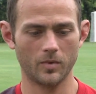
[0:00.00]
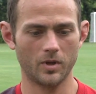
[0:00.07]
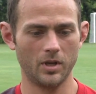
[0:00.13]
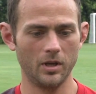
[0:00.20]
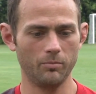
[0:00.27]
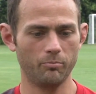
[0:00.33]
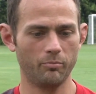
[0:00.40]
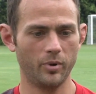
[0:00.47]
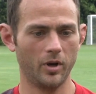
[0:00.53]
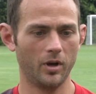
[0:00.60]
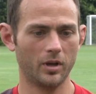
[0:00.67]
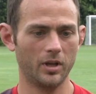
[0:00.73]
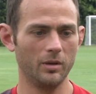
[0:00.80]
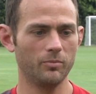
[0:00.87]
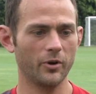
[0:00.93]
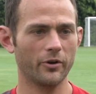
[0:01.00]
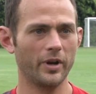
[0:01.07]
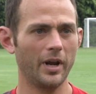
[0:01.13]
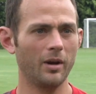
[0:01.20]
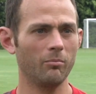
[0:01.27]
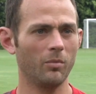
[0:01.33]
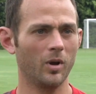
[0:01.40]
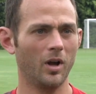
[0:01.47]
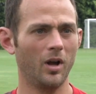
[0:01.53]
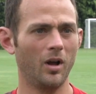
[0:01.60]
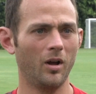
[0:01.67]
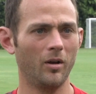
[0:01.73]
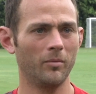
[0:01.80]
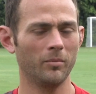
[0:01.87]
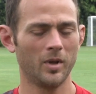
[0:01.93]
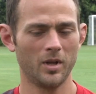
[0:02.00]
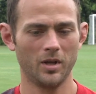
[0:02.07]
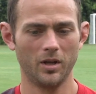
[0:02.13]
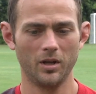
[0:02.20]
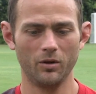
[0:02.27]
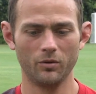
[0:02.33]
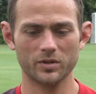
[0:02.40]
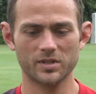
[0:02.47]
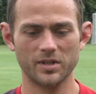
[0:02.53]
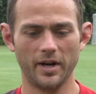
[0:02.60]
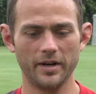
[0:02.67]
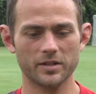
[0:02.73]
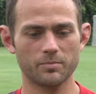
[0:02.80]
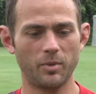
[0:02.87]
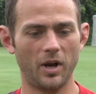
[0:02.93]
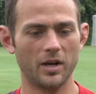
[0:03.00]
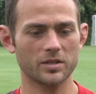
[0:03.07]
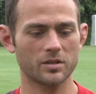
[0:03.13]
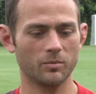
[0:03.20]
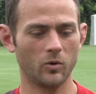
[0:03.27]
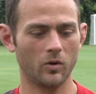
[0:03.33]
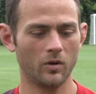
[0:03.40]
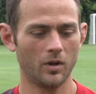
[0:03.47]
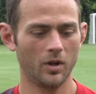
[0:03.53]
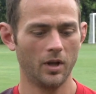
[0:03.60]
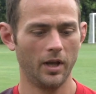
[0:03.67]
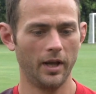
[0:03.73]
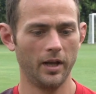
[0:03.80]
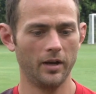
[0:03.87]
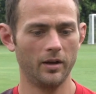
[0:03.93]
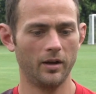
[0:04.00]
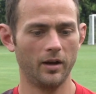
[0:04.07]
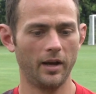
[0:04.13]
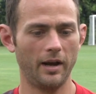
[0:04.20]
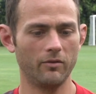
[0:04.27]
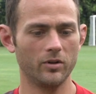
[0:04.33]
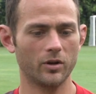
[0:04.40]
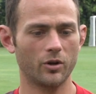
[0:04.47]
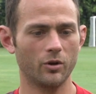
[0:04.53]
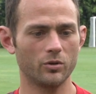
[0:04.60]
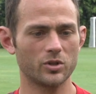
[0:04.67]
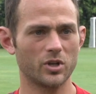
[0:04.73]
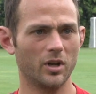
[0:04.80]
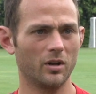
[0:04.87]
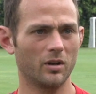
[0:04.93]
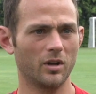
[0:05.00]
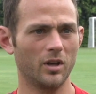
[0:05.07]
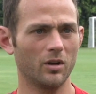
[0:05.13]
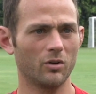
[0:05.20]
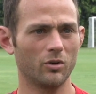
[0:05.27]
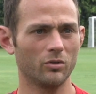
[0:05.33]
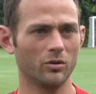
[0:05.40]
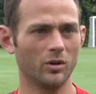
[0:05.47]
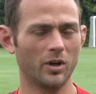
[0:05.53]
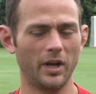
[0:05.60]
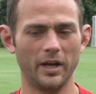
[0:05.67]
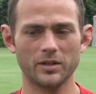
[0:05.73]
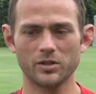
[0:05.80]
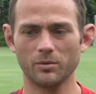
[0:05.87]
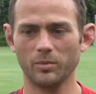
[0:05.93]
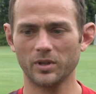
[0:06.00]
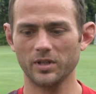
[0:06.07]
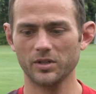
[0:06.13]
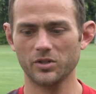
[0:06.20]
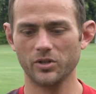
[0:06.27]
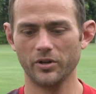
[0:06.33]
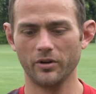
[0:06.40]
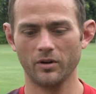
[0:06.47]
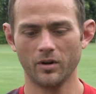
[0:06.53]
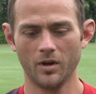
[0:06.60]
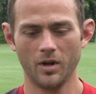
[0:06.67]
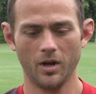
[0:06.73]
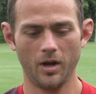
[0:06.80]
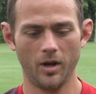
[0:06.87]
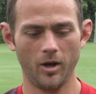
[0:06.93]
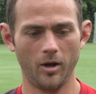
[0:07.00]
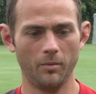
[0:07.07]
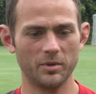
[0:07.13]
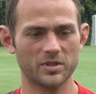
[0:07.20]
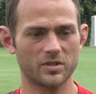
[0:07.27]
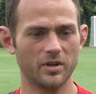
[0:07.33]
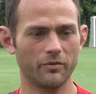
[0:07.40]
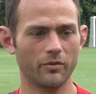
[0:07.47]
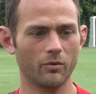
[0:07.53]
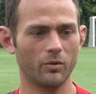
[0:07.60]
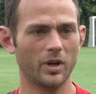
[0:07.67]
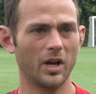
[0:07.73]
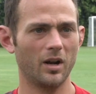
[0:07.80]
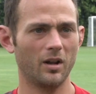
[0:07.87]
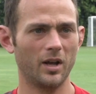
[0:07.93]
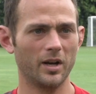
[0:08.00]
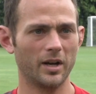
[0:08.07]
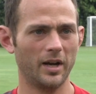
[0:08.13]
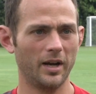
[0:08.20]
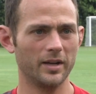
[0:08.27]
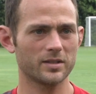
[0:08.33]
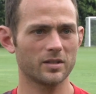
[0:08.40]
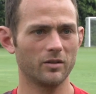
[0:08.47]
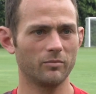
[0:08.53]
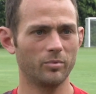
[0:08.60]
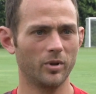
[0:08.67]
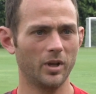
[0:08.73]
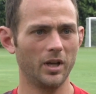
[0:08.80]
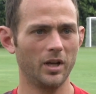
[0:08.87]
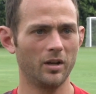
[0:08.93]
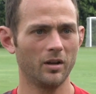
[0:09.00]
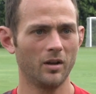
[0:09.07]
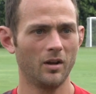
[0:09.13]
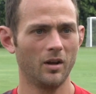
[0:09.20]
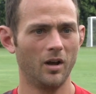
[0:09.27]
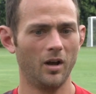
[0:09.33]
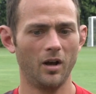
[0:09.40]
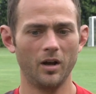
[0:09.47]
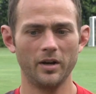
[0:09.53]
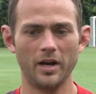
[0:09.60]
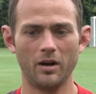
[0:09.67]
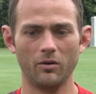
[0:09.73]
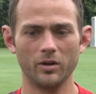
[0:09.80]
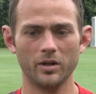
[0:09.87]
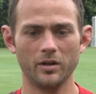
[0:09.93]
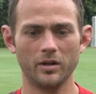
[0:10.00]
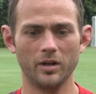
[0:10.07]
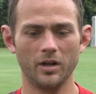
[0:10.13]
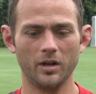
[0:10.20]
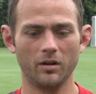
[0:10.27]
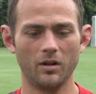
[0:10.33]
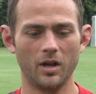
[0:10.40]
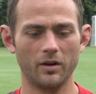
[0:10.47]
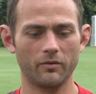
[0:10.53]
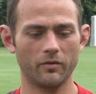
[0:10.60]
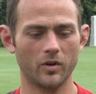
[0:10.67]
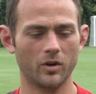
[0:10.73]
keep their game, you know, as tight as possible, and having the coach get a good look at you. But this year, it's different. We got a lot of guys that have played now in a lot of